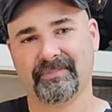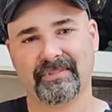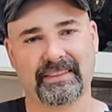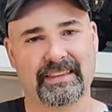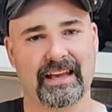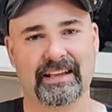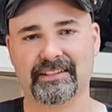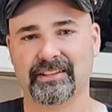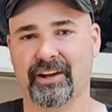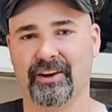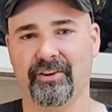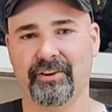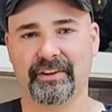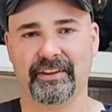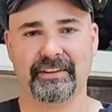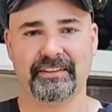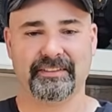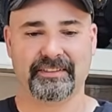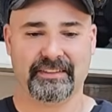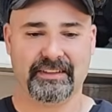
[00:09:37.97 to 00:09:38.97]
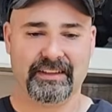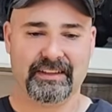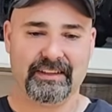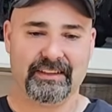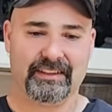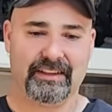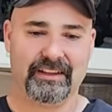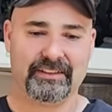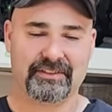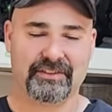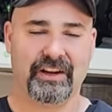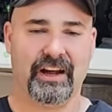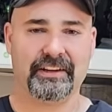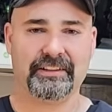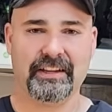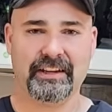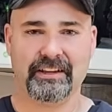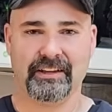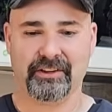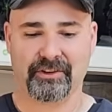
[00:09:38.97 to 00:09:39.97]
That's all it is. It's not
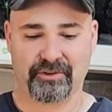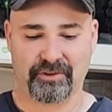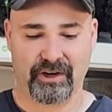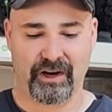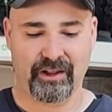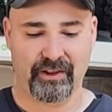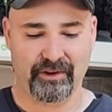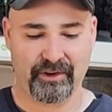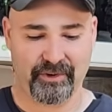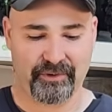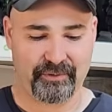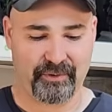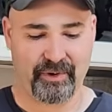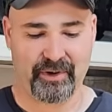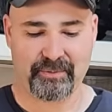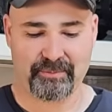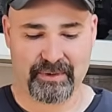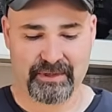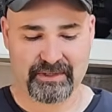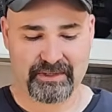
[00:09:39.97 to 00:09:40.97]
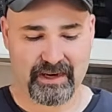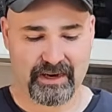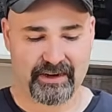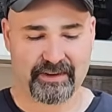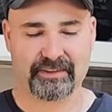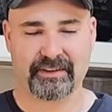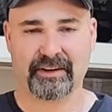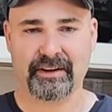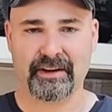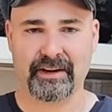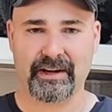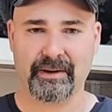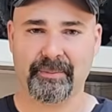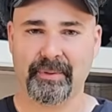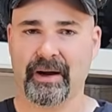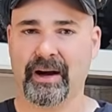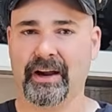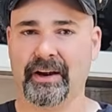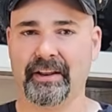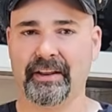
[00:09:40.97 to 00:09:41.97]
taking a crawler, throwing big tires on it and a
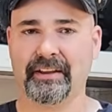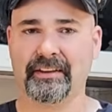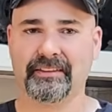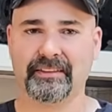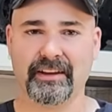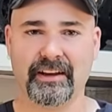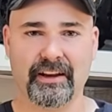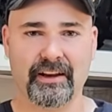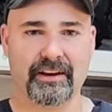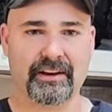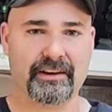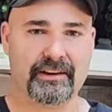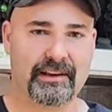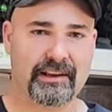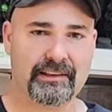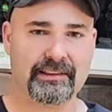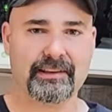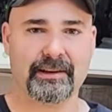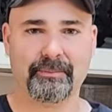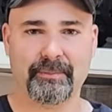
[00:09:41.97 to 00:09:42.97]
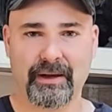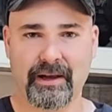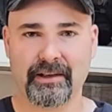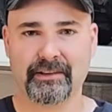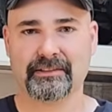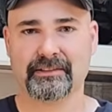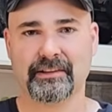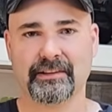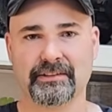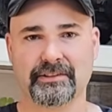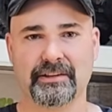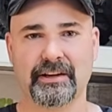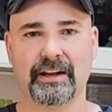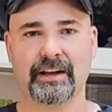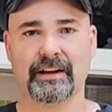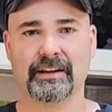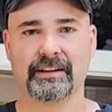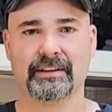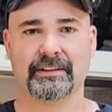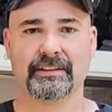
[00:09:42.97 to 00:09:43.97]
body and saying, it's a monster
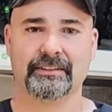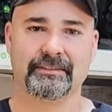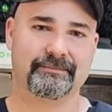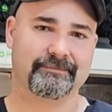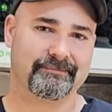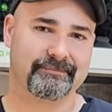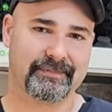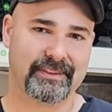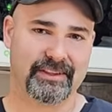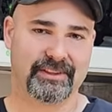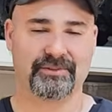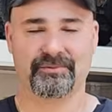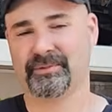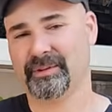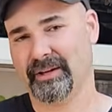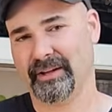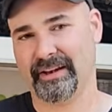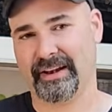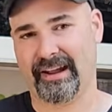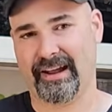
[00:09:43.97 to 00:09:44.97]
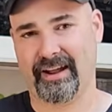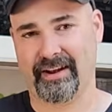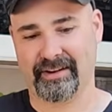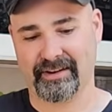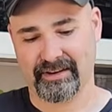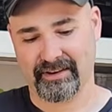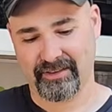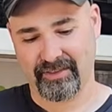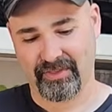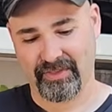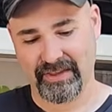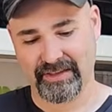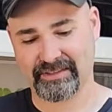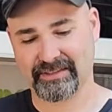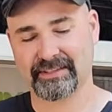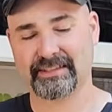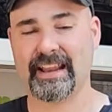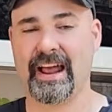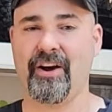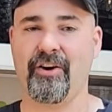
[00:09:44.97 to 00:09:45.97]
truck, because it's really not.
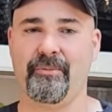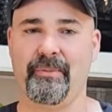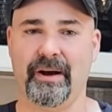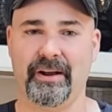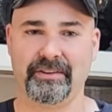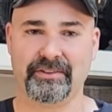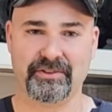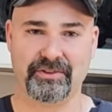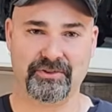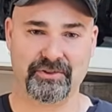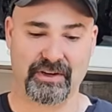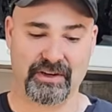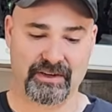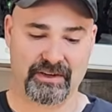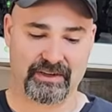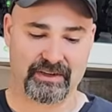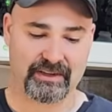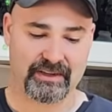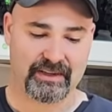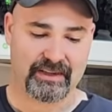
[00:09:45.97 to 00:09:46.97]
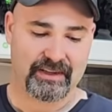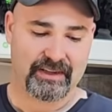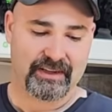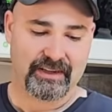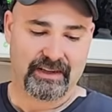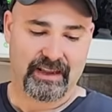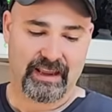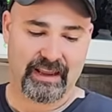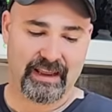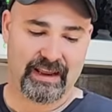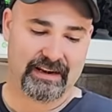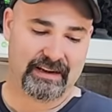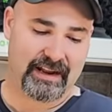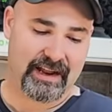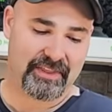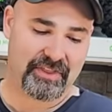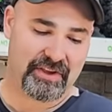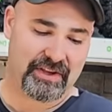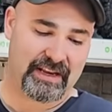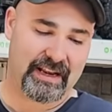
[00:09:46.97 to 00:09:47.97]
This is now a monster truck. And
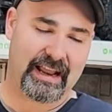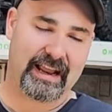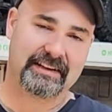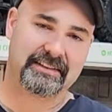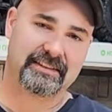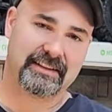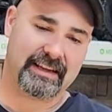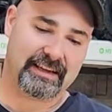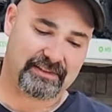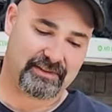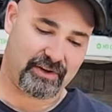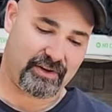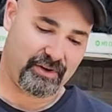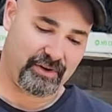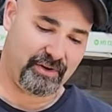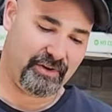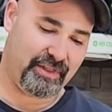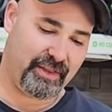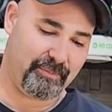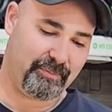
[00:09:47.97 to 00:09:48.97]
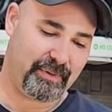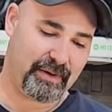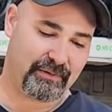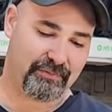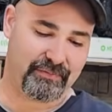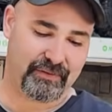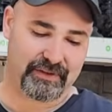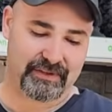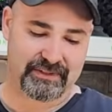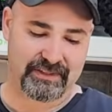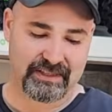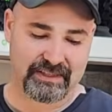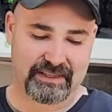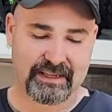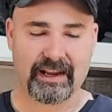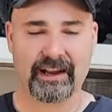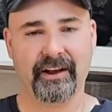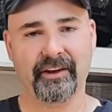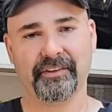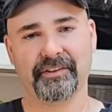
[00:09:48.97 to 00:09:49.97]
I think it actually has earned the Bigfoot
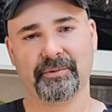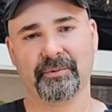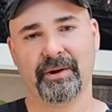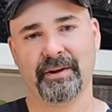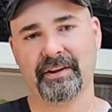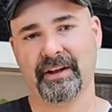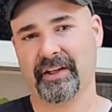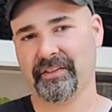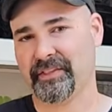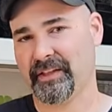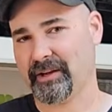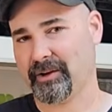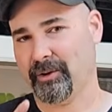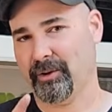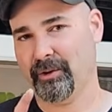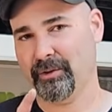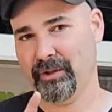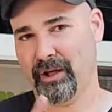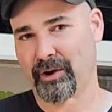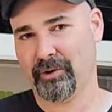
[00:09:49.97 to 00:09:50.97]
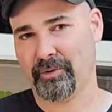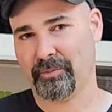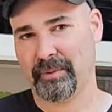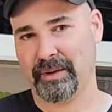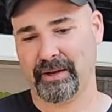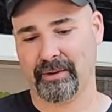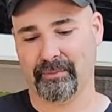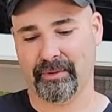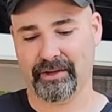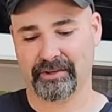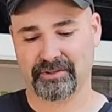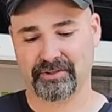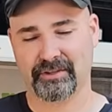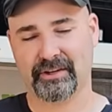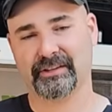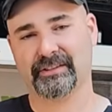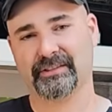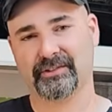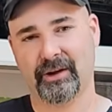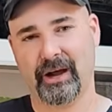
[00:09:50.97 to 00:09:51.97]
decals and whatnot that go along with being a monster
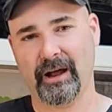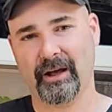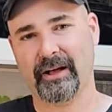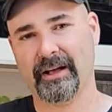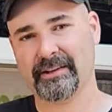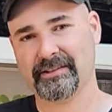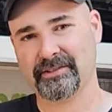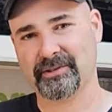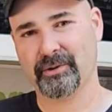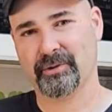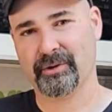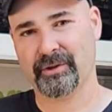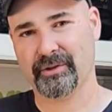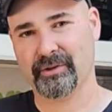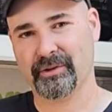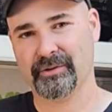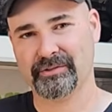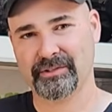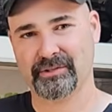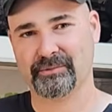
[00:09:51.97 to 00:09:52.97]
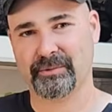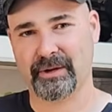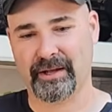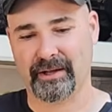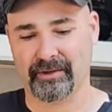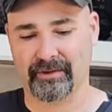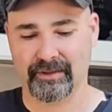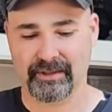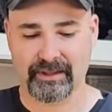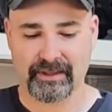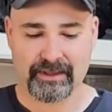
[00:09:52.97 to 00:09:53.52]
truck. So I'll actually order those as well.